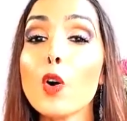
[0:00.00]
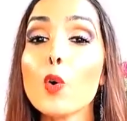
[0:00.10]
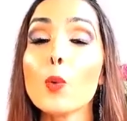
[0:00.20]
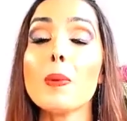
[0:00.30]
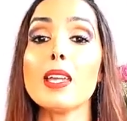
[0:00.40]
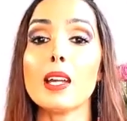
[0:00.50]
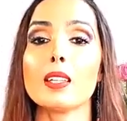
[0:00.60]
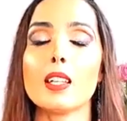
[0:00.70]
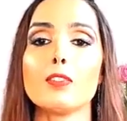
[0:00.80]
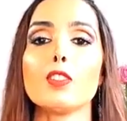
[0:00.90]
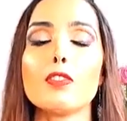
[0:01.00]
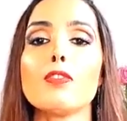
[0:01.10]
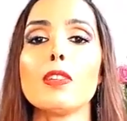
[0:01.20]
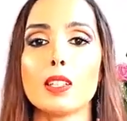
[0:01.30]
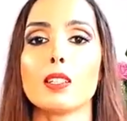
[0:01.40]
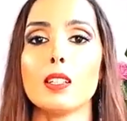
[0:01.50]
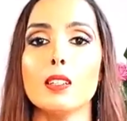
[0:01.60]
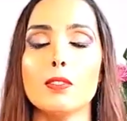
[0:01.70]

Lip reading: phobia level fear